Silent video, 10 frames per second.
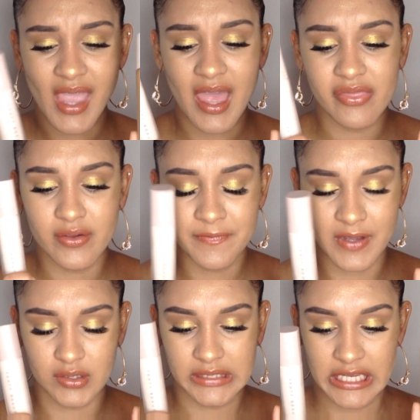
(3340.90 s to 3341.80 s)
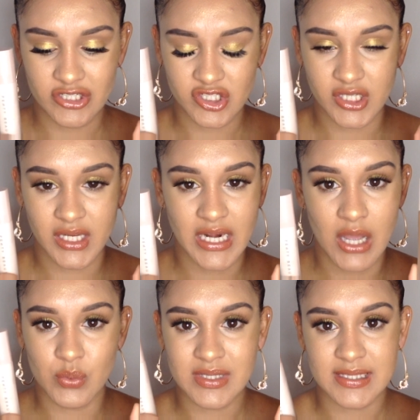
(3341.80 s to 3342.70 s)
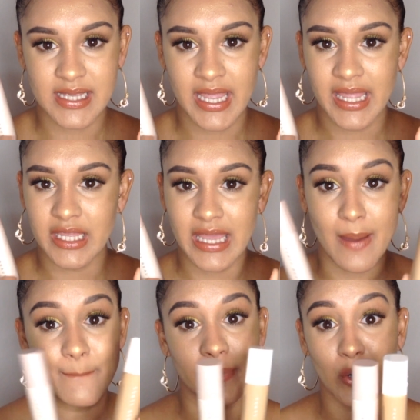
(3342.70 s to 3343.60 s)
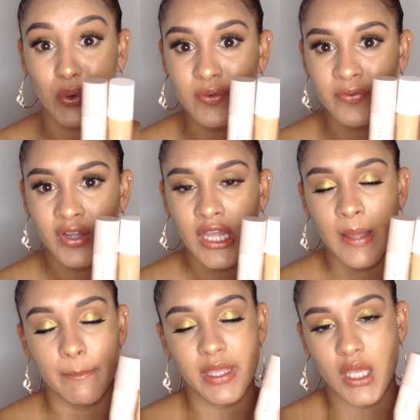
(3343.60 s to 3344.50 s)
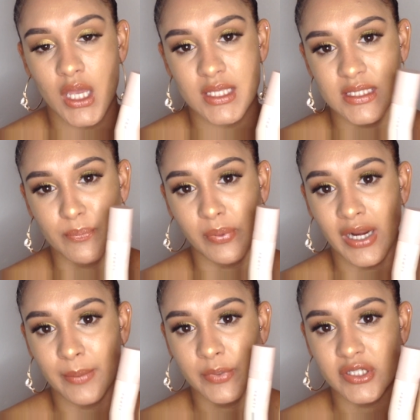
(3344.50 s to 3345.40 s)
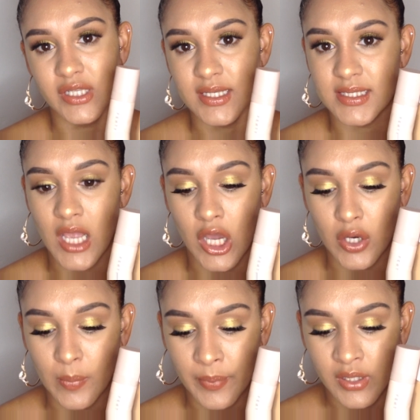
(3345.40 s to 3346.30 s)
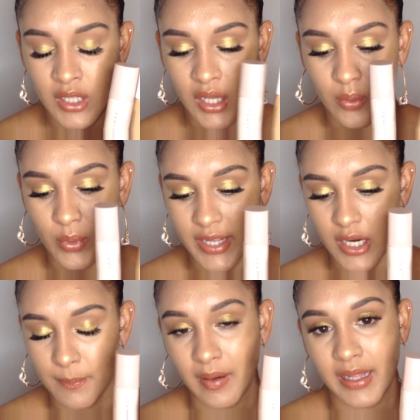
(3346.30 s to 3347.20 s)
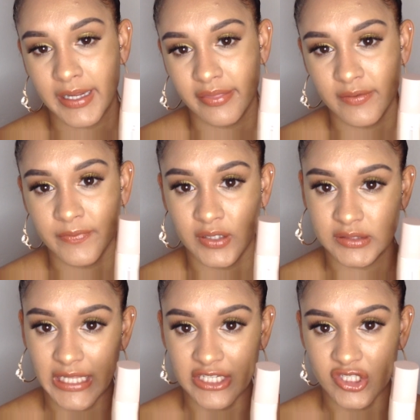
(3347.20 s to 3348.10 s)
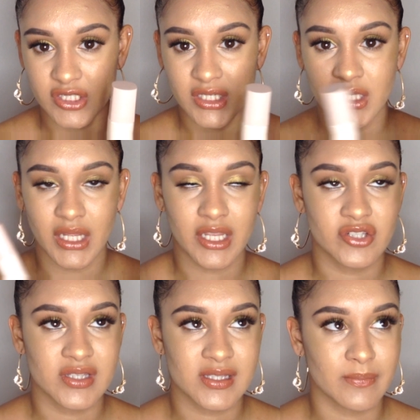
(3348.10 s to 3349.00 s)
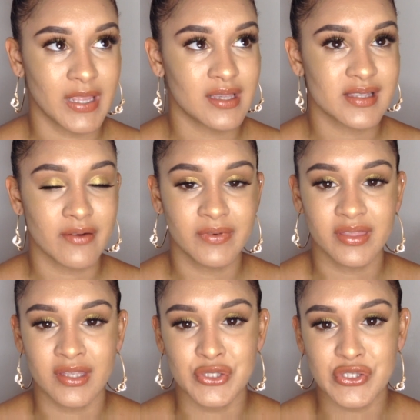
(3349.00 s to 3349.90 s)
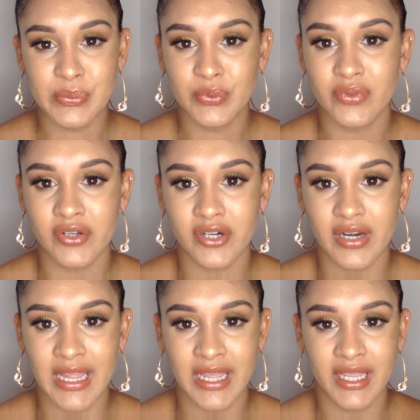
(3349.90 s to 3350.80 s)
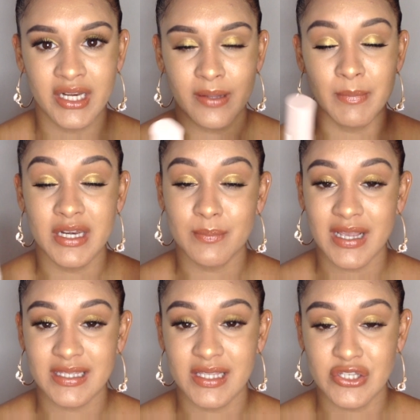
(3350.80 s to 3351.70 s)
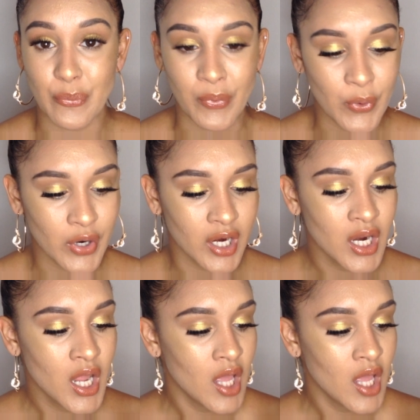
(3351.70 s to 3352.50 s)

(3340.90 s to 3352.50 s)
and the foundation, I would say get both, because the primer does help when applying the foundation. It just makes everything smoother and it minimizes your pore.